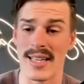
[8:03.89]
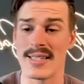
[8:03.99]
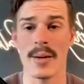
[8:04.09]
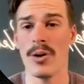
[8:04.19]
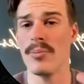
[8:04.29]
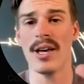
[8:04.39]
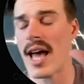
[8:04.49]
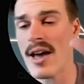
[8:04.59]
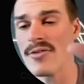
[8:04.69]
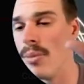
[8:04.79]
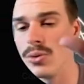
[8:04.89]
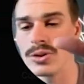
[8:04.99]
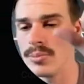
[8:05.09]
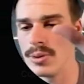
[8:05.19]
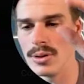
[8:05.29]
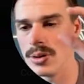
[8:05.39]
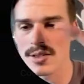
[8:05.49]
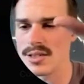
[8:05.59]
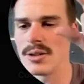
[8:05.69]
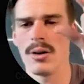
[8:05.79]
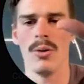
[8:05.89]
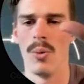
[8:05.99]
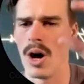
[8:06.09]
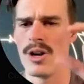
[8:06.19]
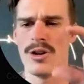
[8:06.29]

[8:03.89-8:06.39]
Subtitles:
And someone might have multiple 01